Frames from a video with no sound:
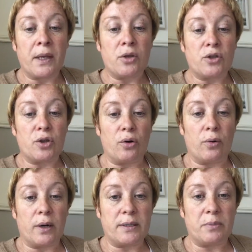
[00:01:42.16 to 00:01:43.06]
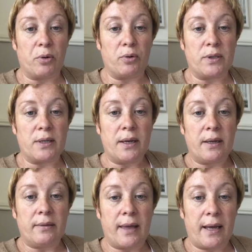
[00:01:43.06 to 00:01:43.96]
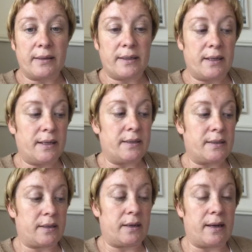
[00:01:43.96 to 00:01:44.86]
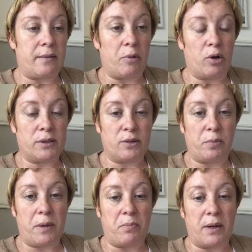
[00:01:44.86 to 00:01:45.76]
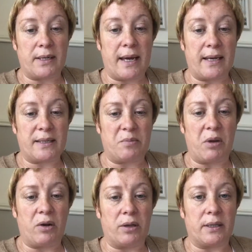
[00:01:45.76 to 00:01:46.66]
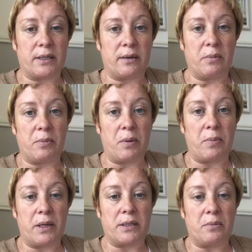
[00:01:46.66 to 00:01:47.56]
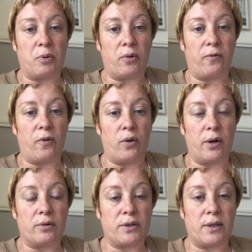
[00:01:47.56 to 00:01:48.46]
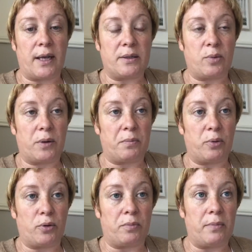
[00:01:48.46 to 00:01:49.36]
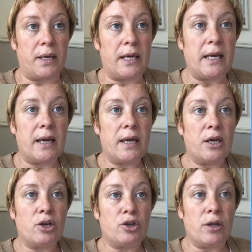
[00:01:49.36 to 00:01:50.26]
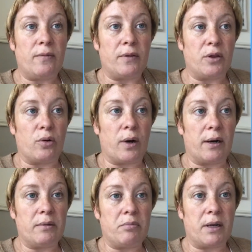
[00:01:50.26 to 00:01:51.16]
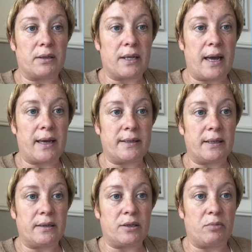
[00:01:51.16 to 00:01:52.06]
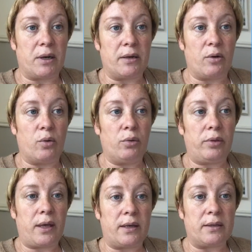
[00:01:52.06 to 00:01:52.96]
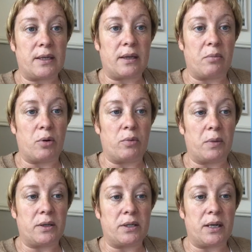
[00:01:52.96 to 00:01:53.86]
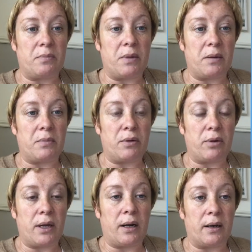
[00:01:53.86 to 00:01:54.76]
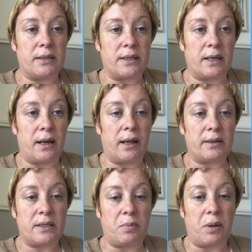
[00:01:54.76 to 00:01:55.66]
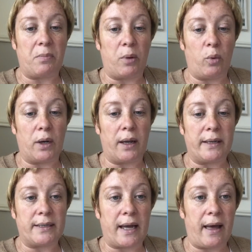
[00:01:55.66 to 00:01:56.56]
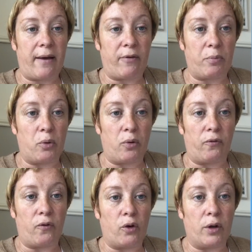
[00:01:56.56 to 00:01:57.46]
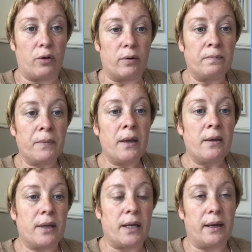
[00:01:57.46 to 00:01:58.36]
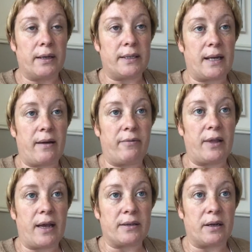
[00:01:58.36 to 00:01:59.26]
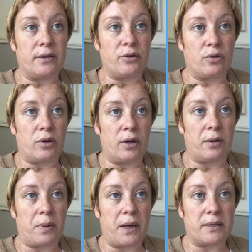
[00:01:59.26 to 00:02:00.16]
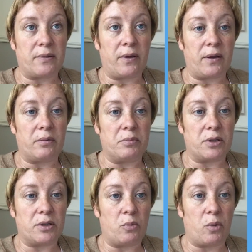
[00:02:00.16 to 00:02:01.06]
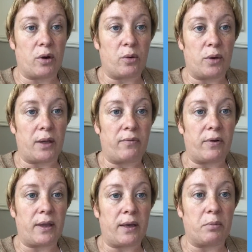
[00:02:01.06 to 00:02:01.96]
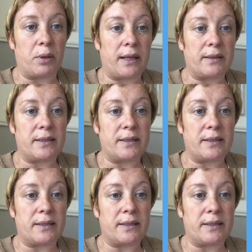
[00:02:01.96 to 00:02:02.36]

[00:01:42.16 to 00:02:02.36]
So I suppose that is also people that ask me all the time about building a portfolio. So that's what put me, even though I'm not adding to my own things at the moment, it made me realise that lots of people would like to have a portfolio. They'd like to have that, I don't call it passive income, there's some work with everything, but that's